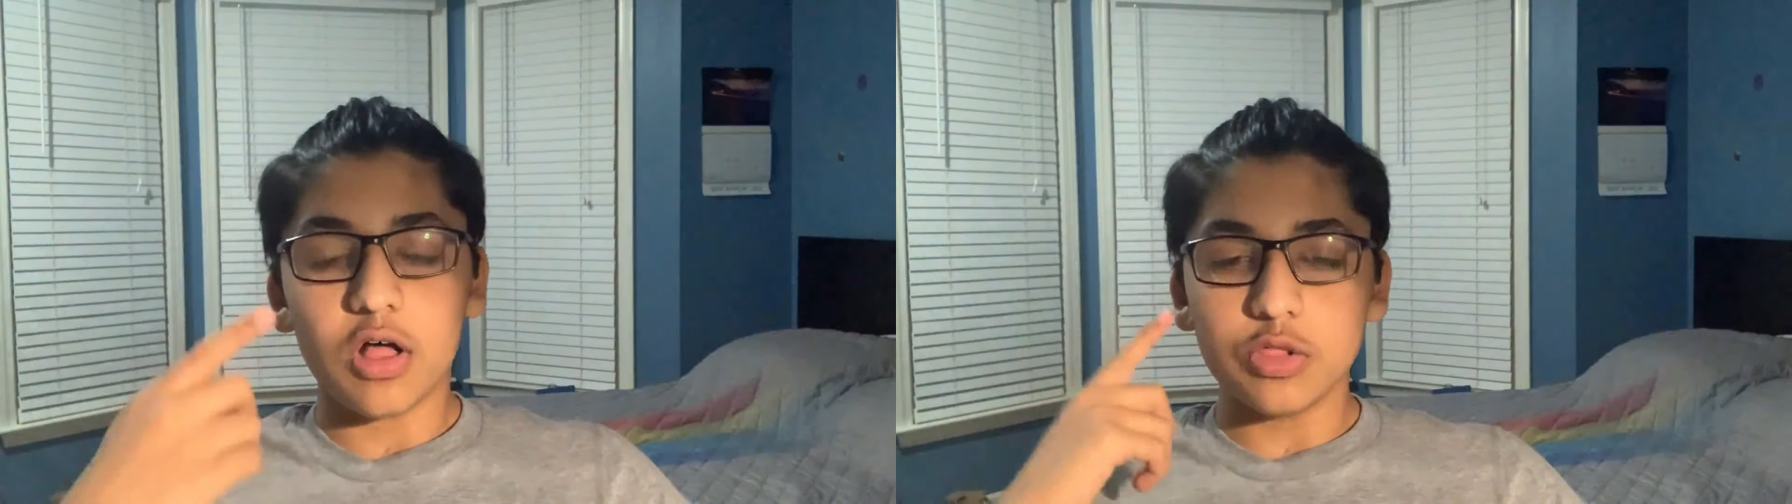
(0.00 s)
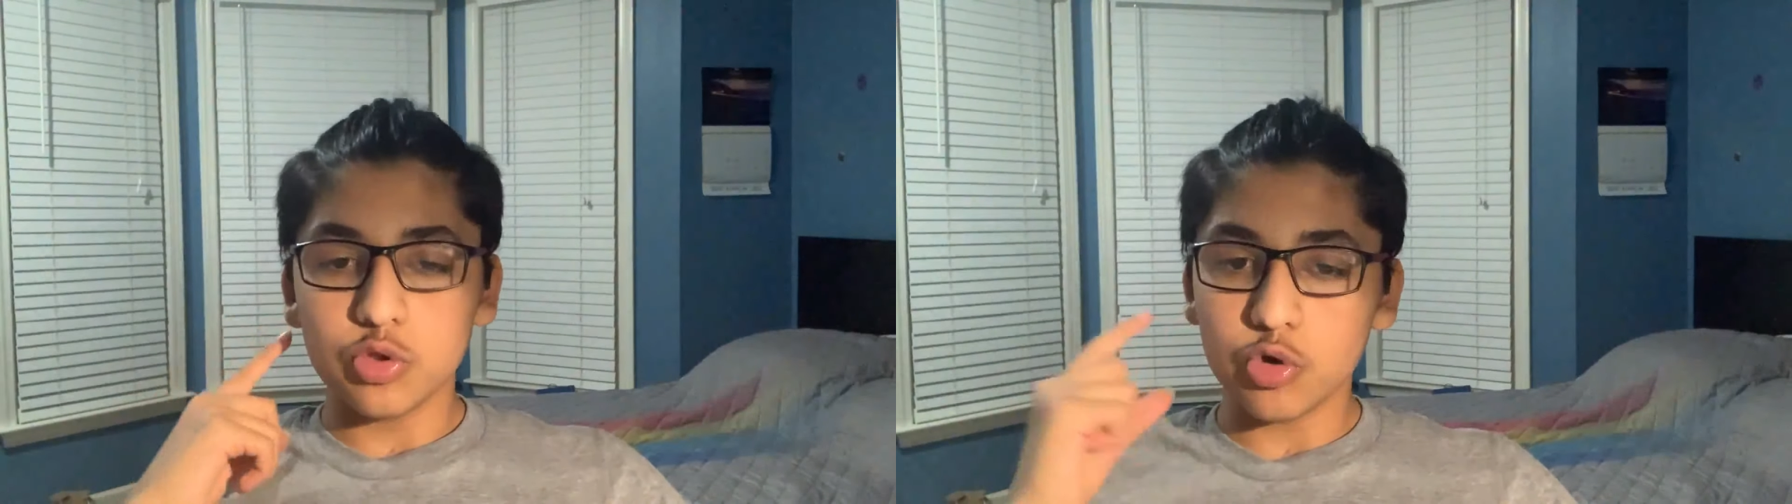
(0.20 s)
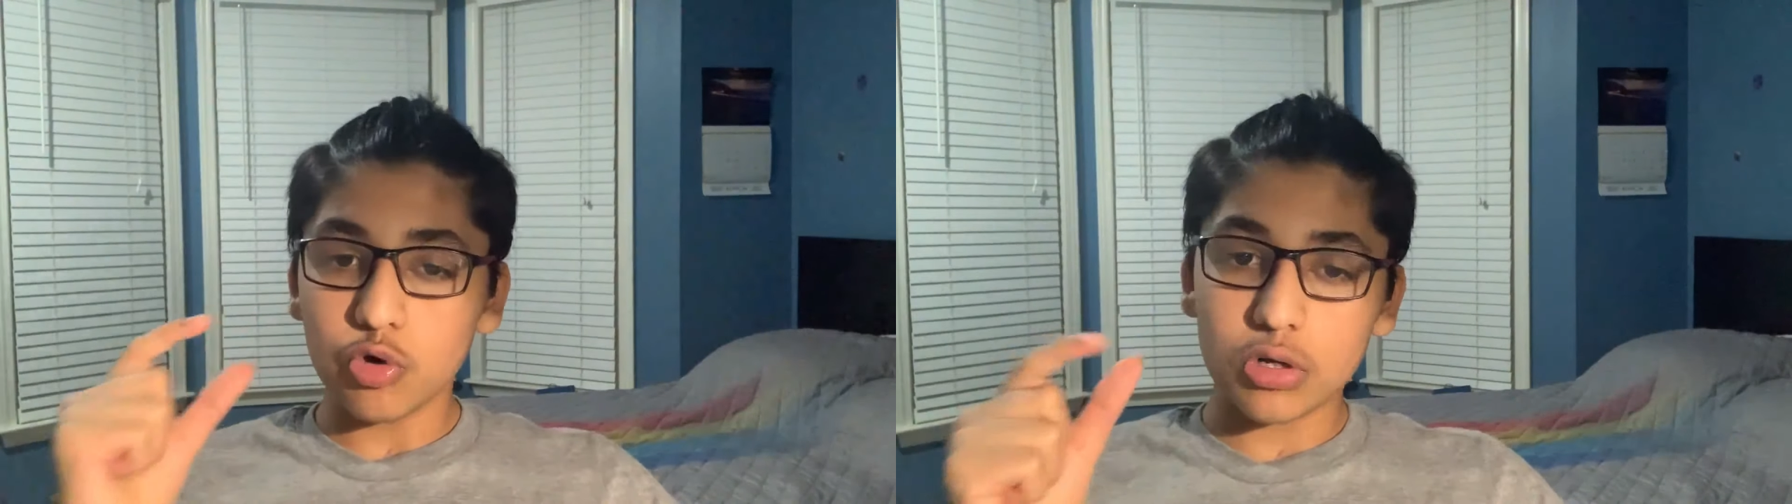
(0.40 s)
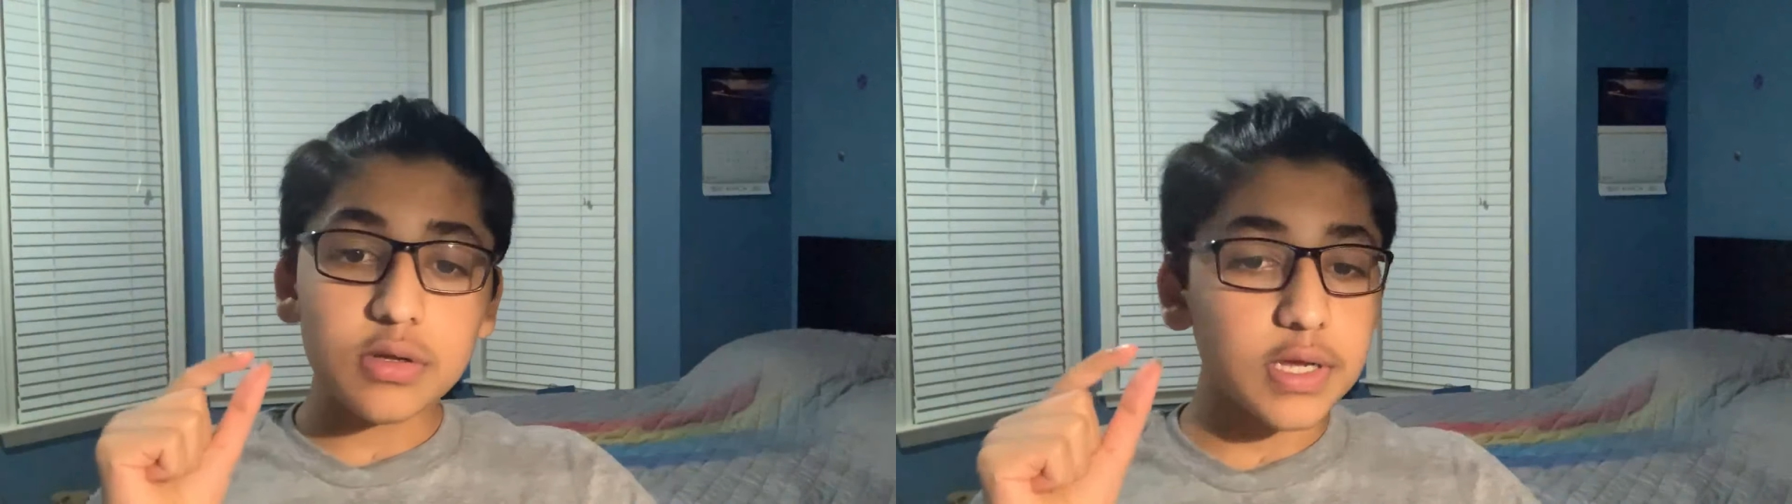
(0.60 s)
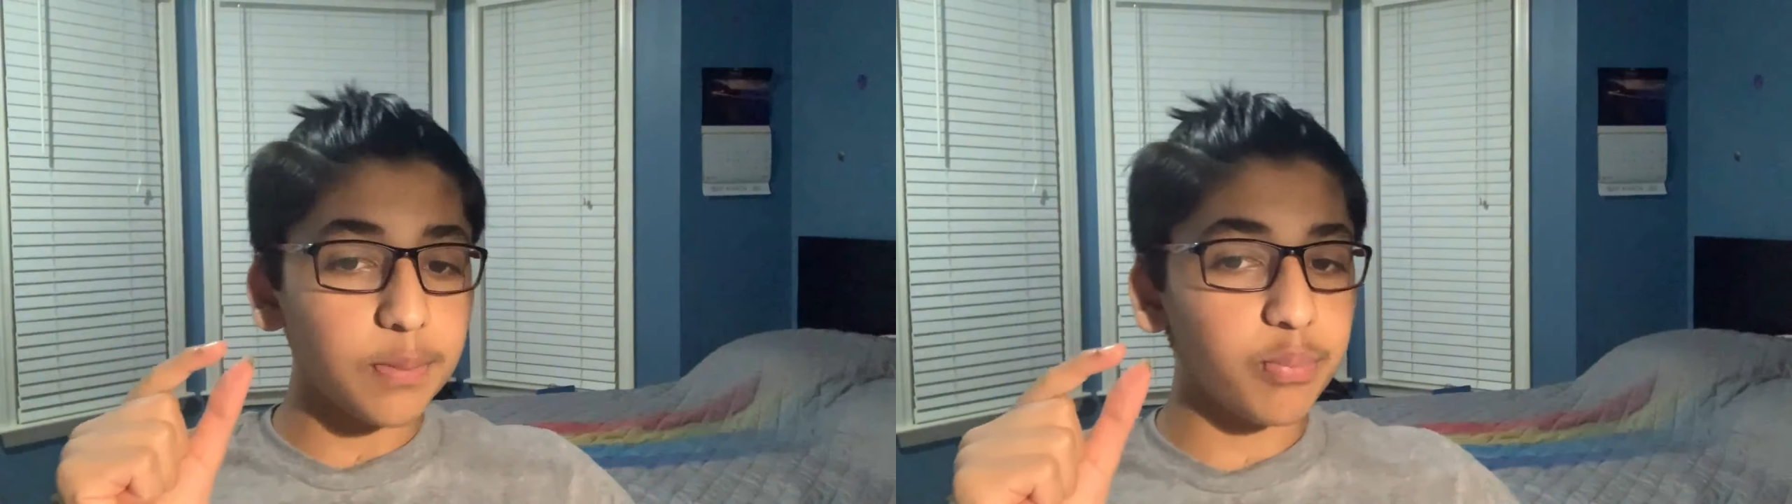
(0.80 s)
a little
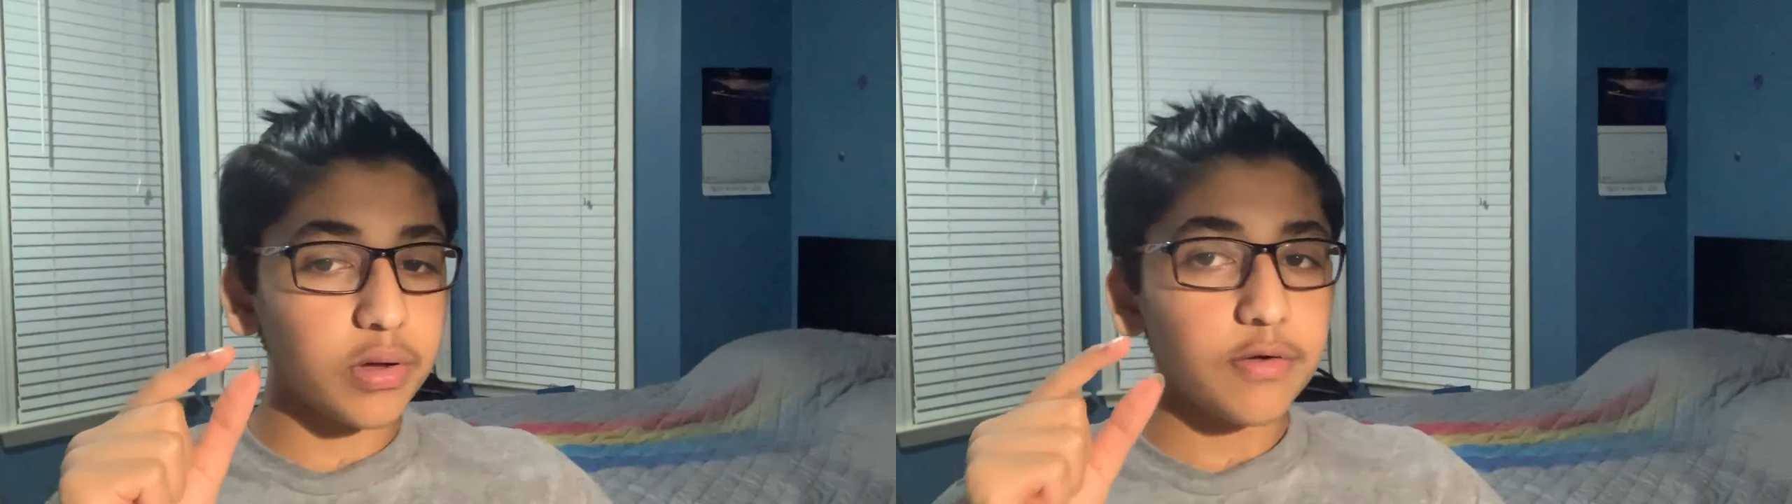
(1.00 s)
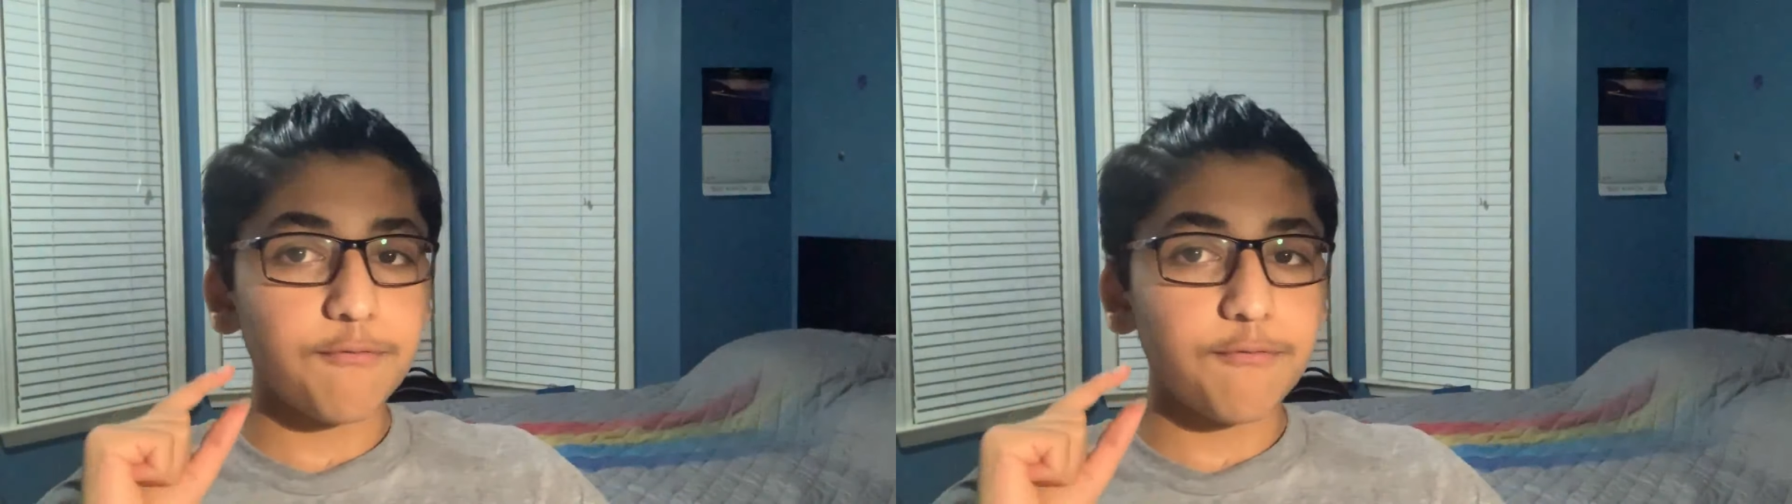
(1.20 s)
clip